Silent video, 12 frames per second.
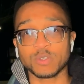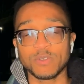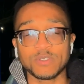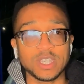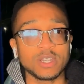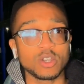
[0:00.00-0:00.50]
We've
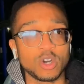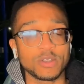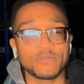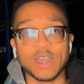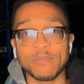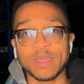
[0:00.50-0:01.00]
seen a lot of the
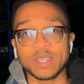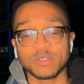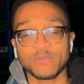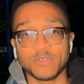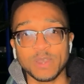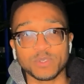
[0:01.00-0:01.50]
fan base have
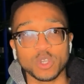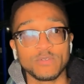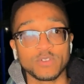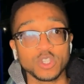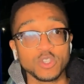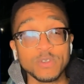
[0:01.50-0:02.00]
flipped
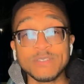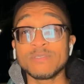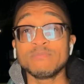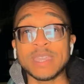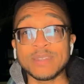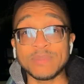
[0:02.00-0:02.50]
over. You
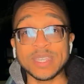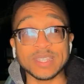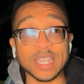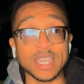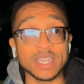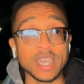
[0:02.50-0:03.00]
even made me say